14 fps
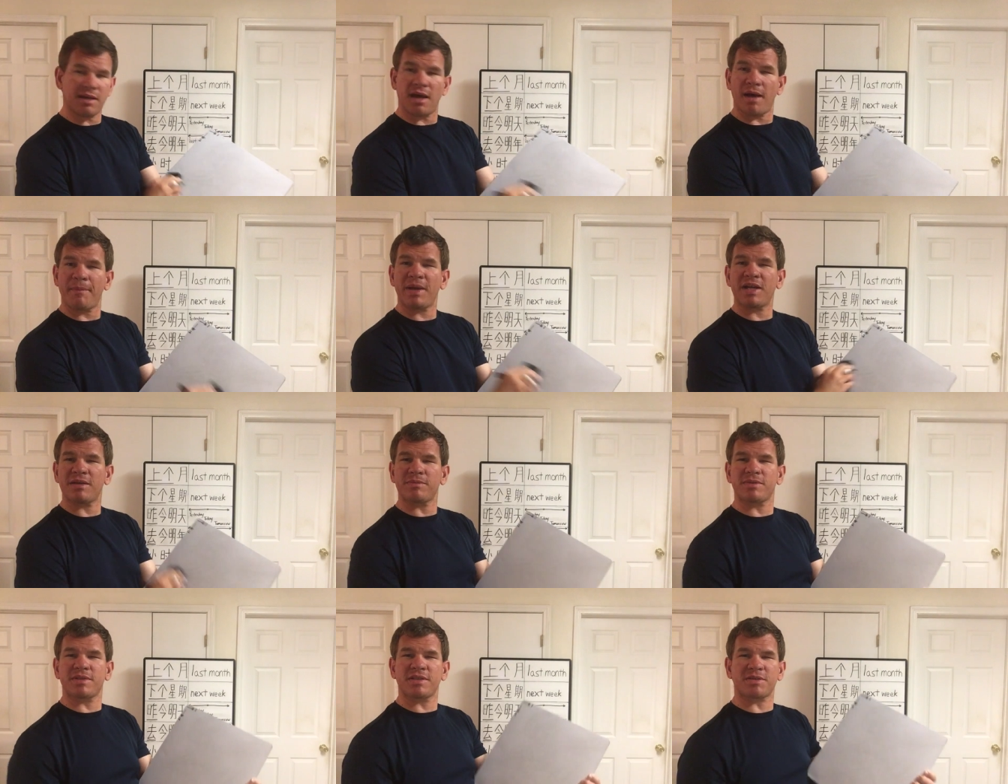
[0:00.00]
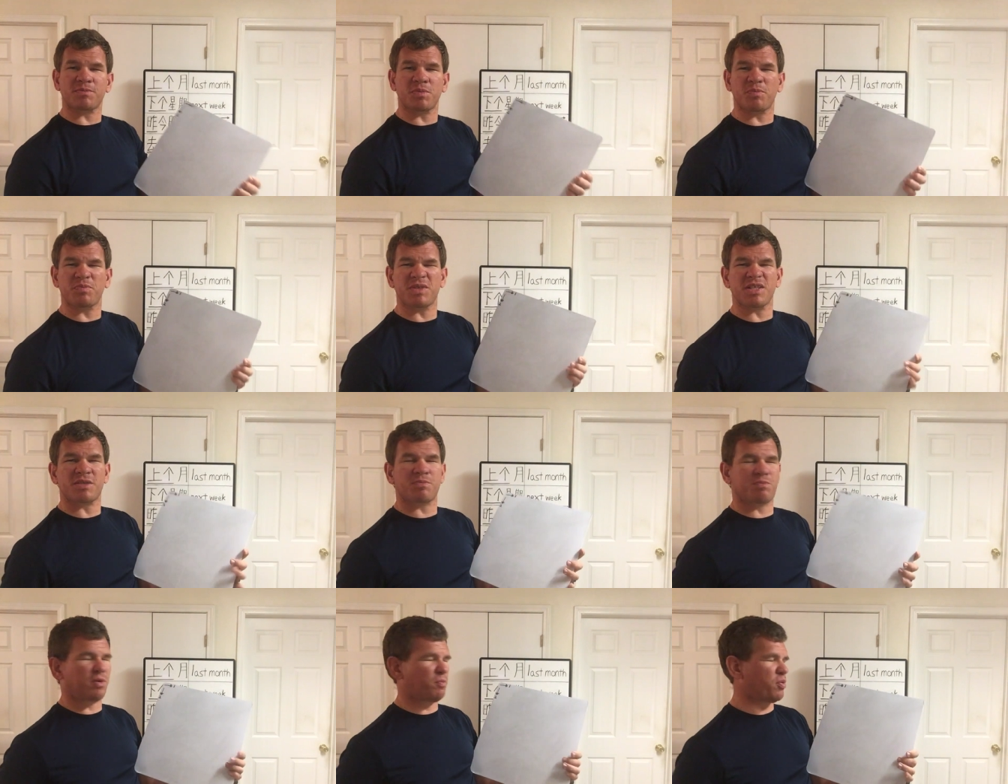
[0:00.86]
I made it dis
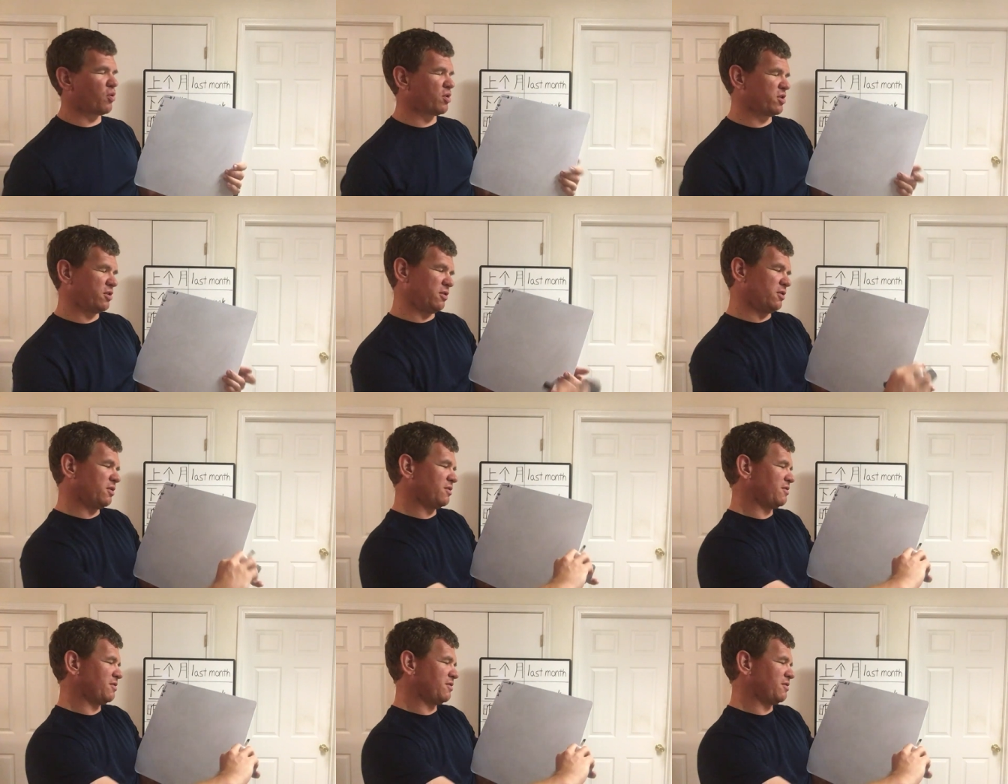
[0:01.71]
disproportional.